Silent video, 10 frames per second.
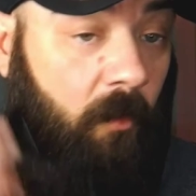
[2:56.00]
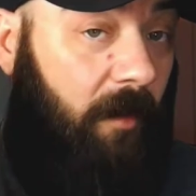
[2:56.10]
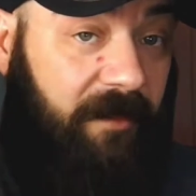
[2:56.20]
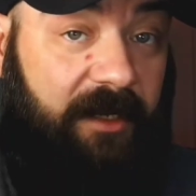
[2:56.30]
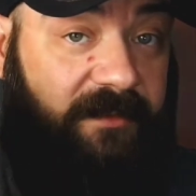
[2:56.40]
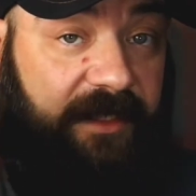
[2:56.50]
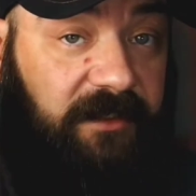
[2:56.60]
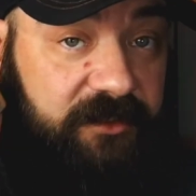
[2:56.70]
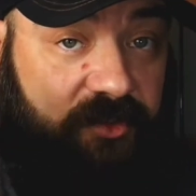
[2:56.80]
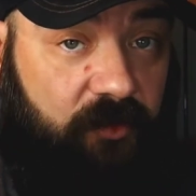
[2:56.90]
Well, I'm not
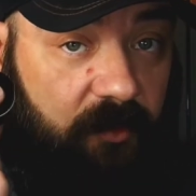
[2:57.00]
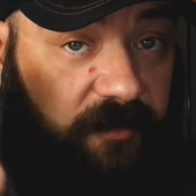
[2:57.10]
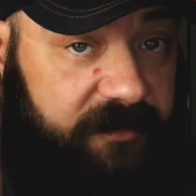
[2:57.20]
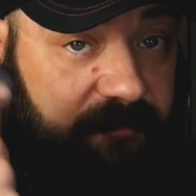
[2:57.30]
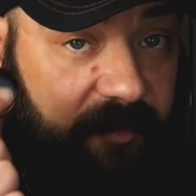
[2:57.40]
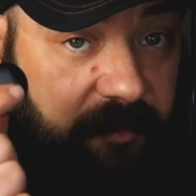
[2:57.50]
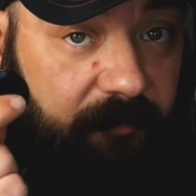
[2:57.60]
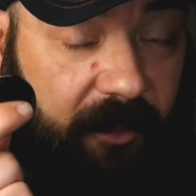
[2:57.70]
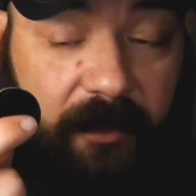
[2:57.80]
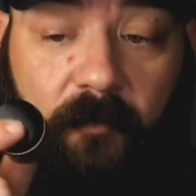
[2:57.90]
exactly sure on this beard
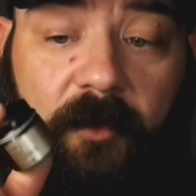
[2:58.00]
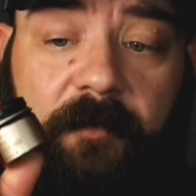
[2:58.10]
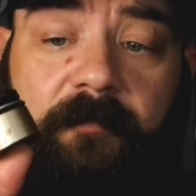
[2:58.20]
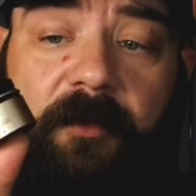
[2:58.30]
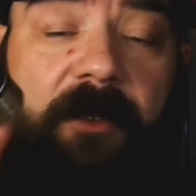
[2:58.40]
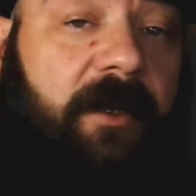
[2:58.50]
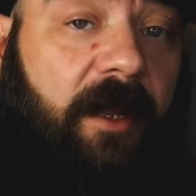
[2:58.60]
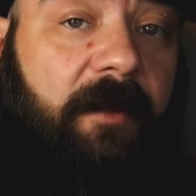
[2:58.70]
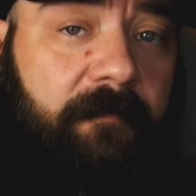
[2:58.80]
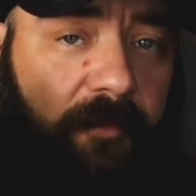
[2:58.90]
brand one, but
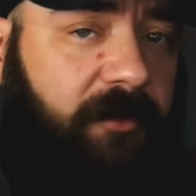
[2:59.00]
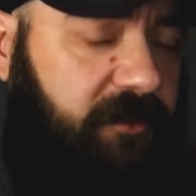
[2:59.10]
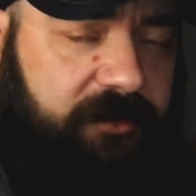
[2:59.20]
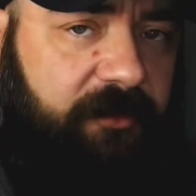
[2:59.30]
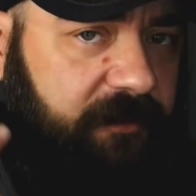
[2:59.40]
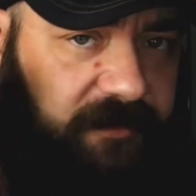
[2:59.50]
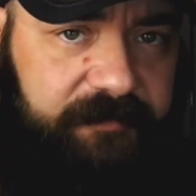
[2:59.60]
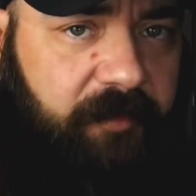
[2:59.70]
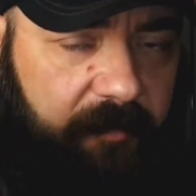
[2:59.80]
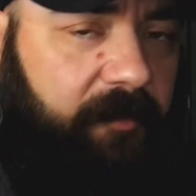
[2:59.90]
I'm pretty sure there's
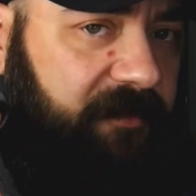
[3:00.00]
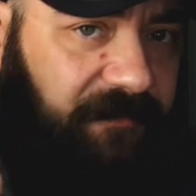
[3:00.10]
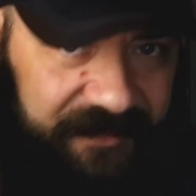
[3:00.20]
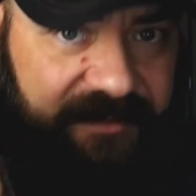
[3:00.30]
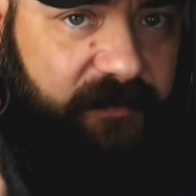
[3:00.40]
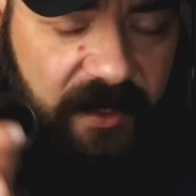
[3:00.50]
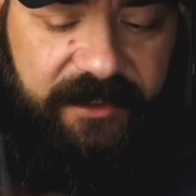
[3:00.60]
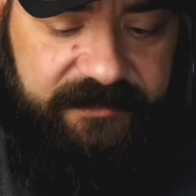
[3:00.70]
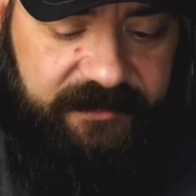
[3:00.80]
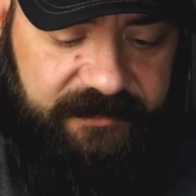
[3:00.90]
probably
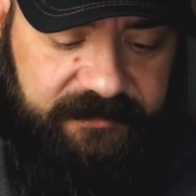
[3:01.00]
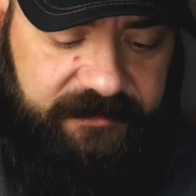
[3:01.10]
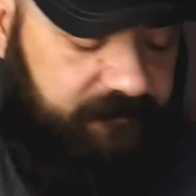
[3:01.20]
beeswax in it.